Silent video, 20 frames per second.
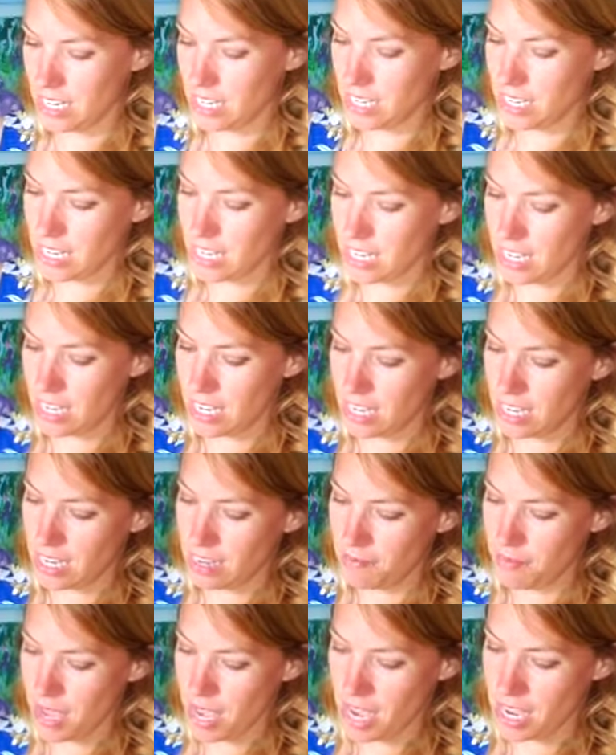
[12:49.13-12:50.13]

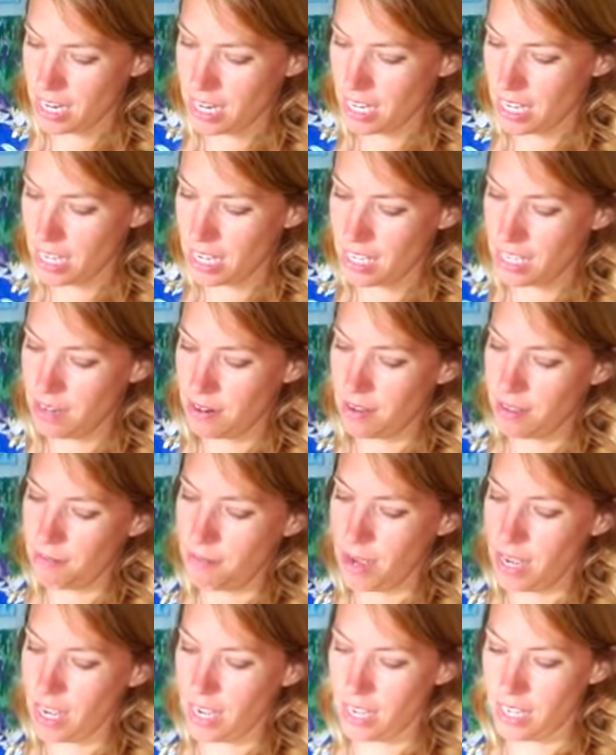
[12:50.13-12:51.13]
I'm adding in
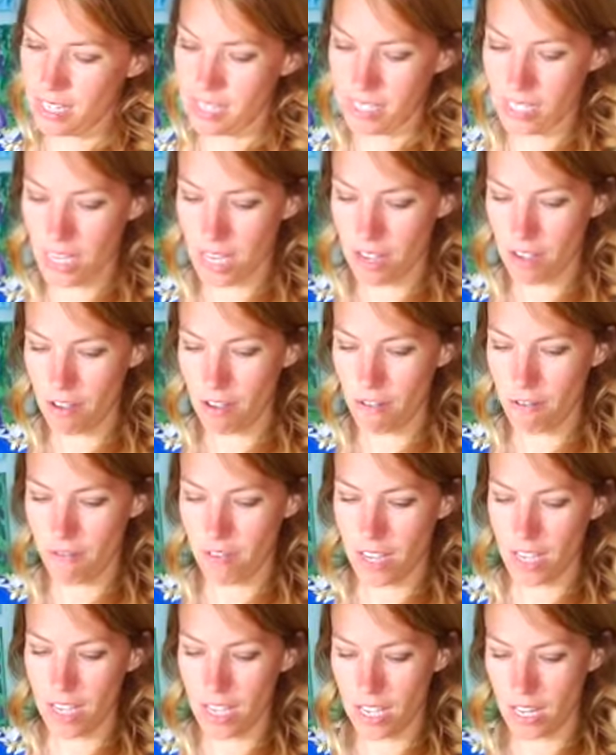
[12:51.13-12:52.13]
my tail
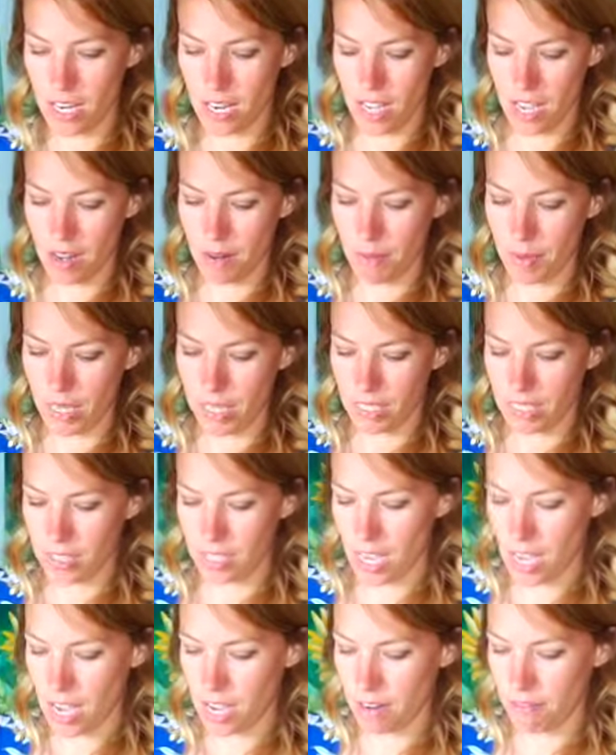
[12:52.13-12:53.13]
fin and my
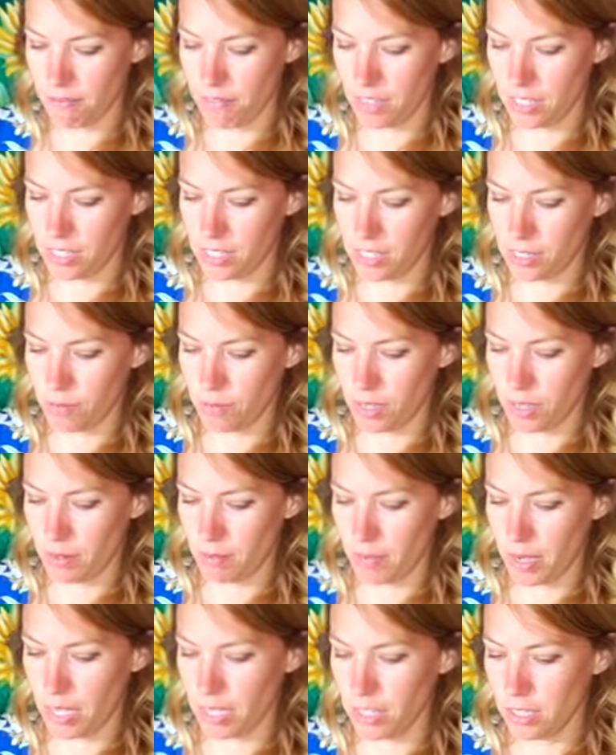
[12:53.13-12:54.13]
side fins with
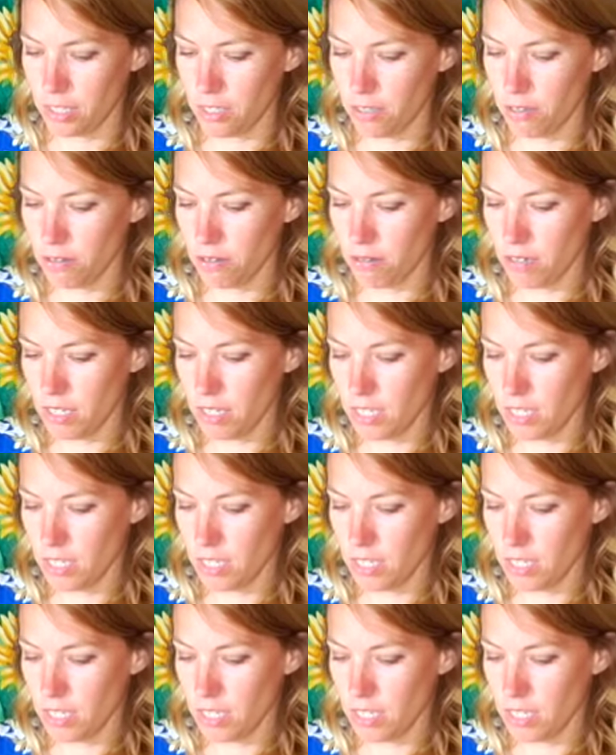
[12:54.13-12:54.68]
my glue